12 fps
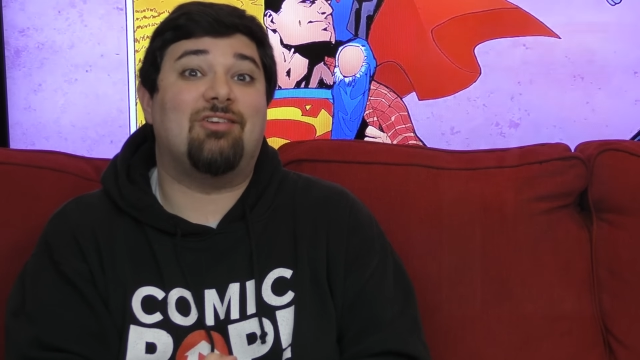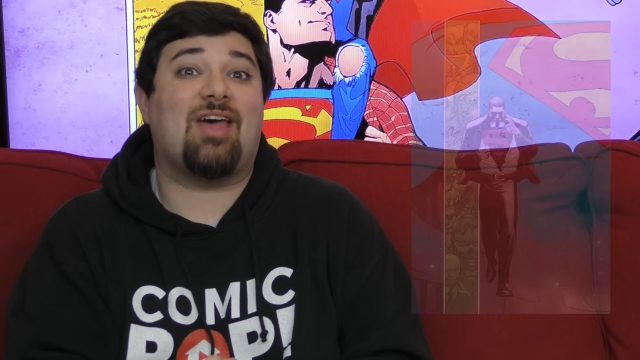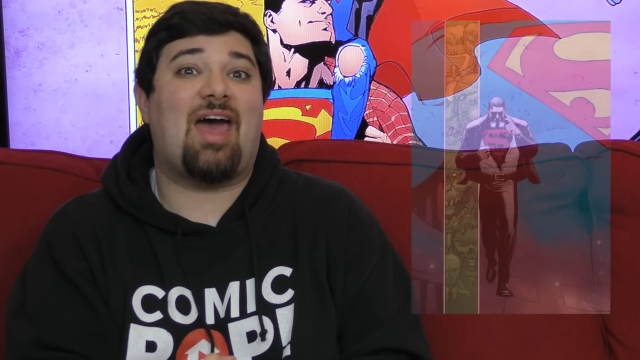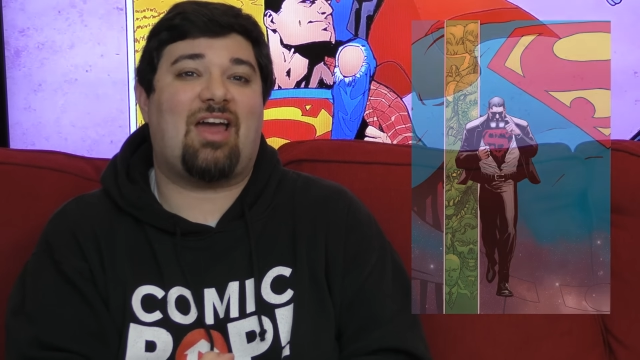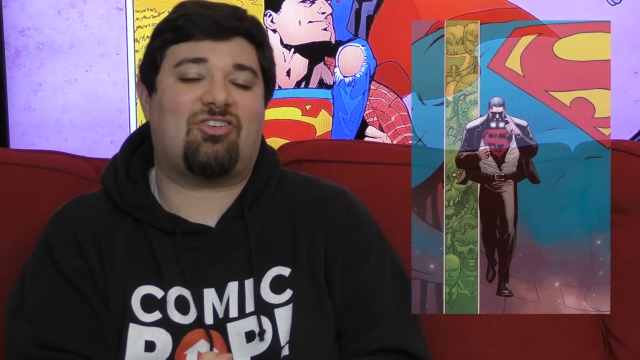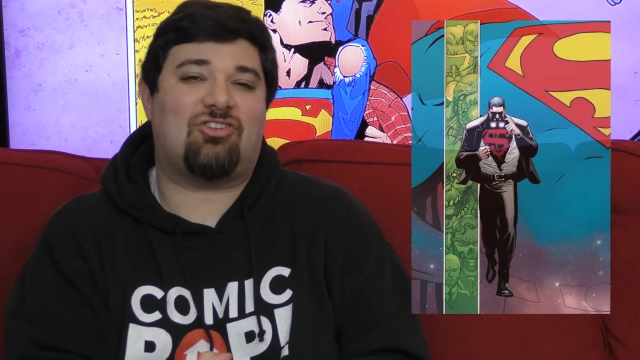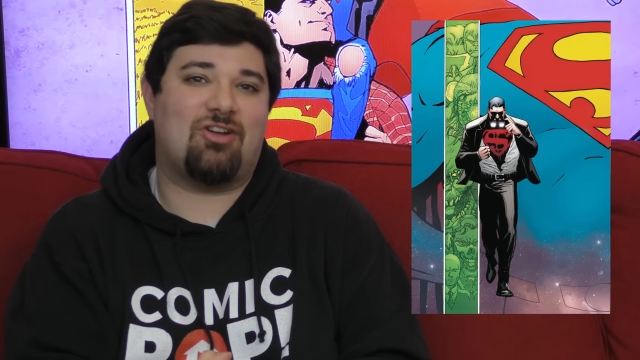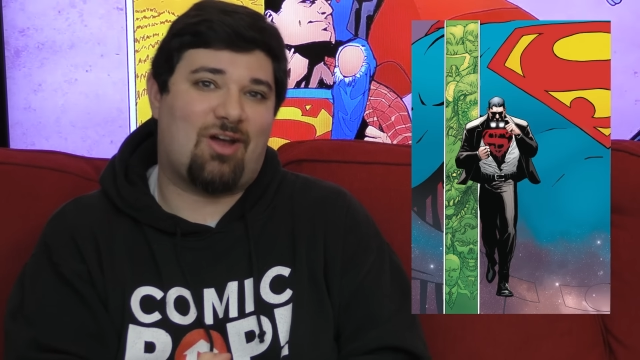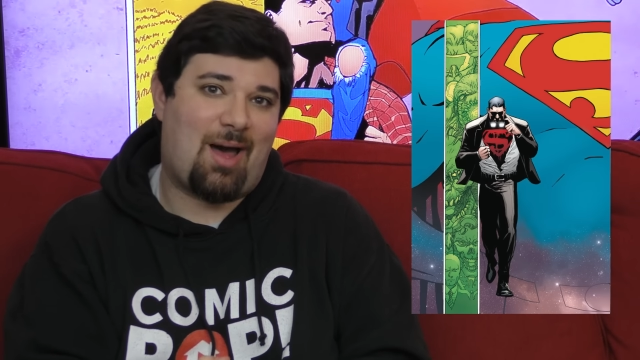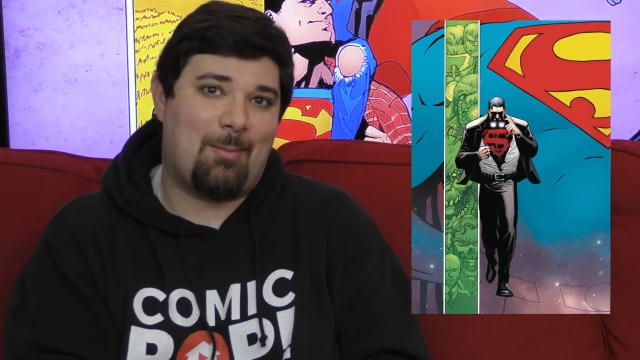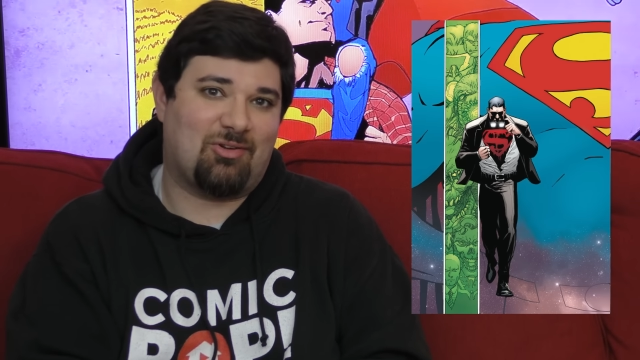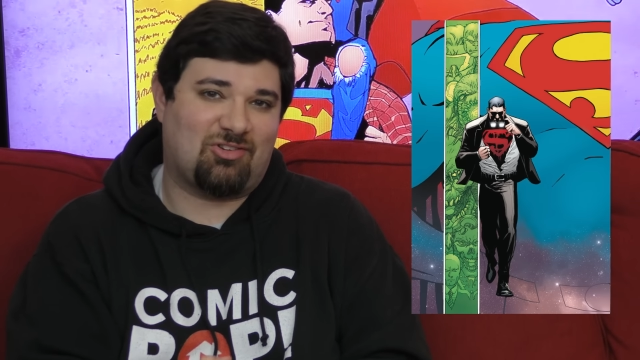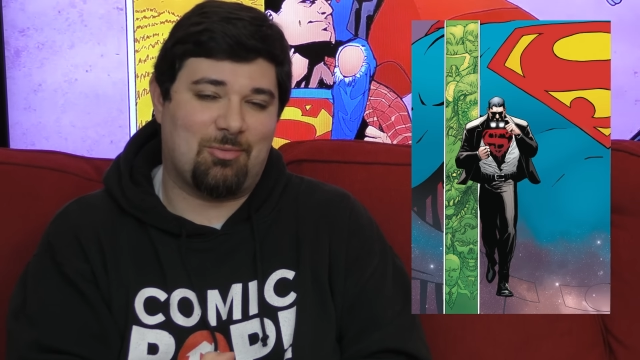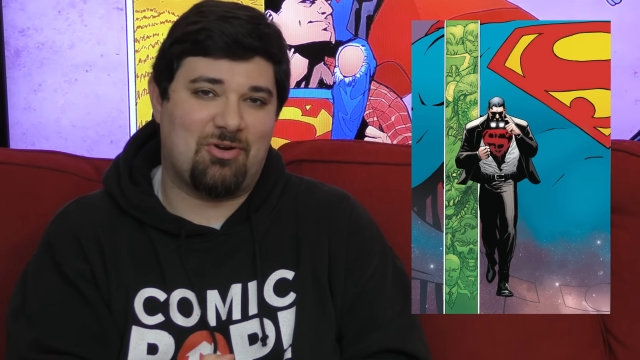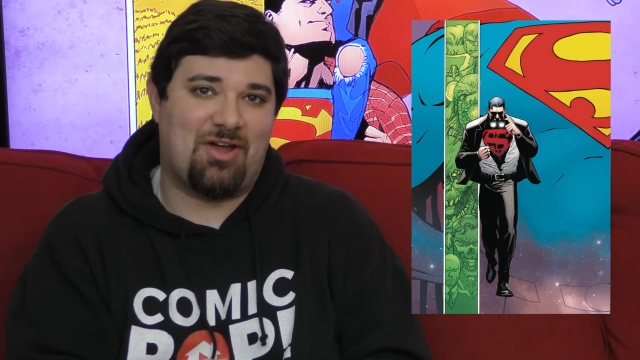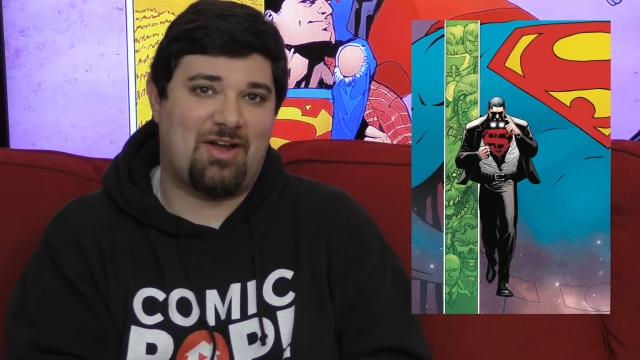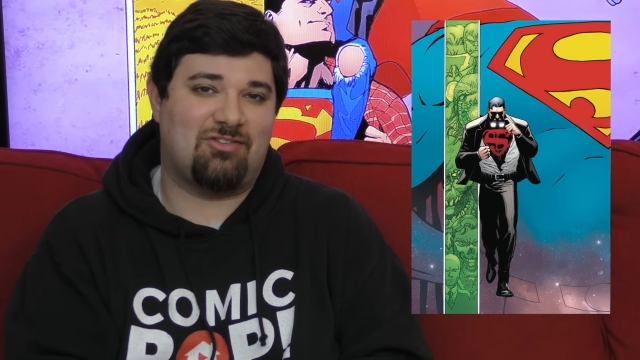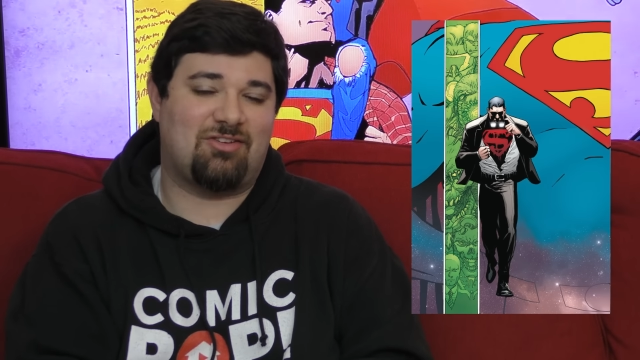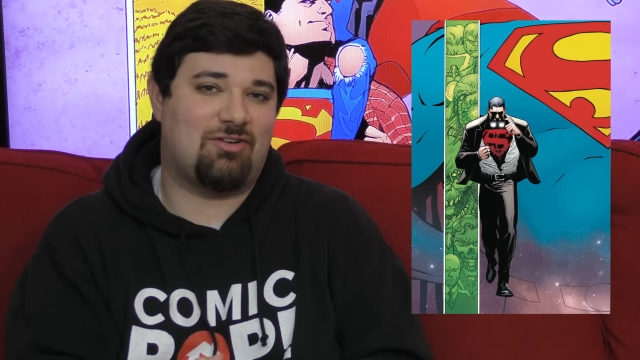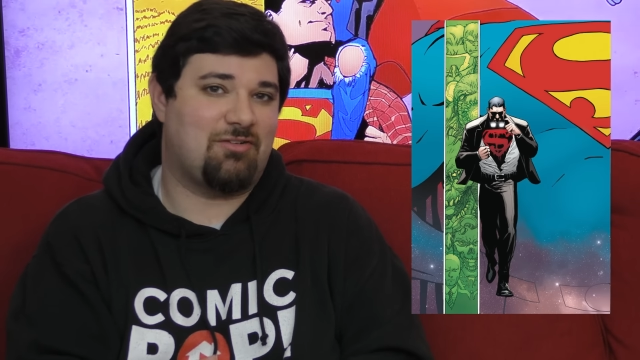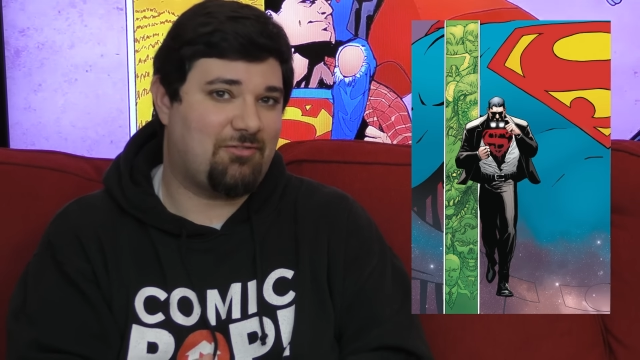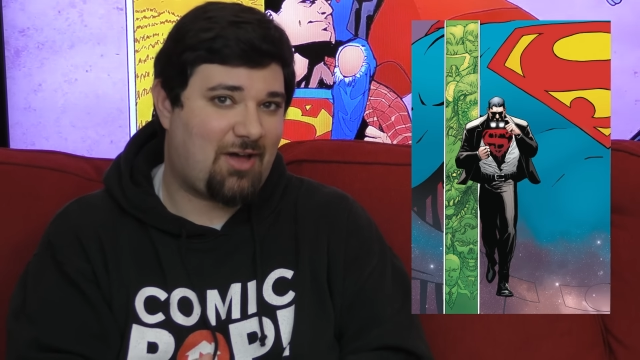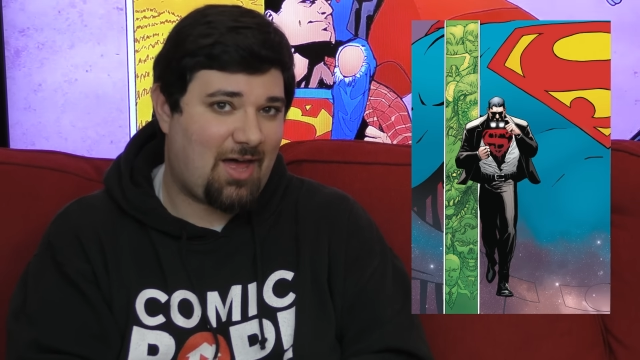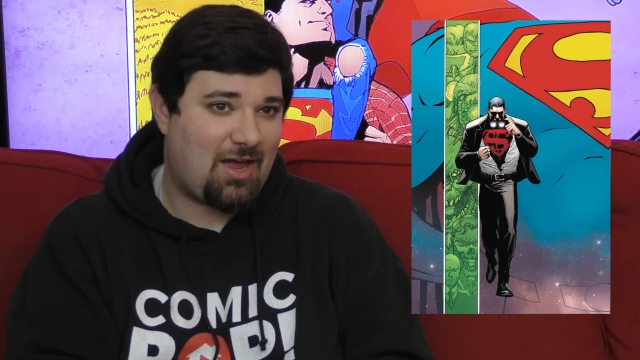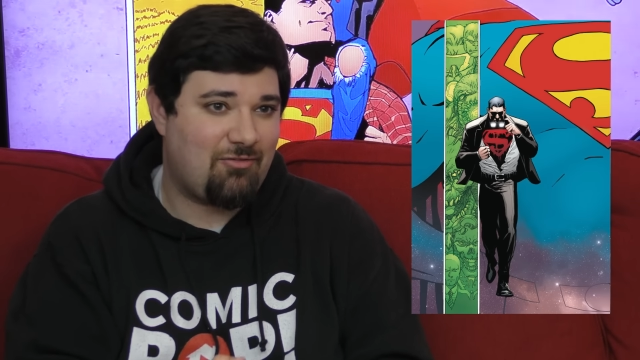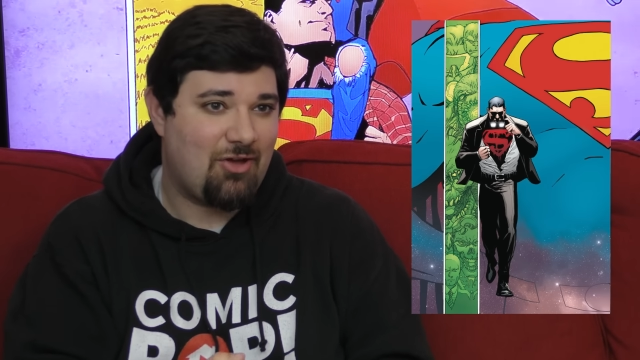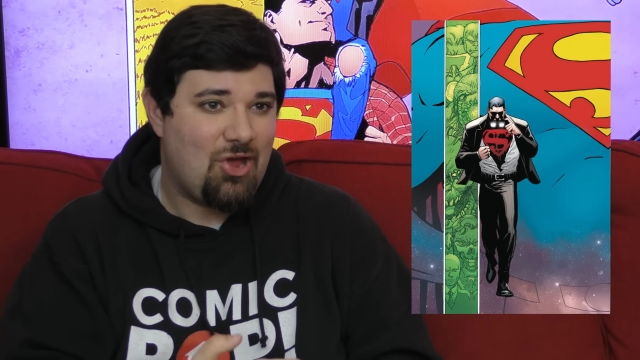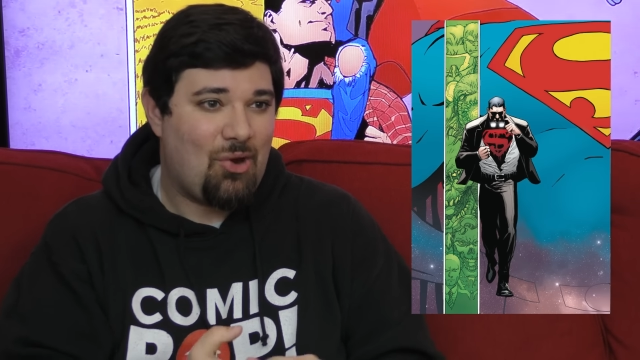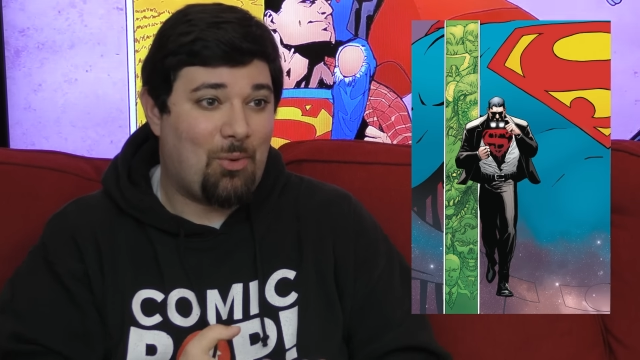is Action Comics number 975,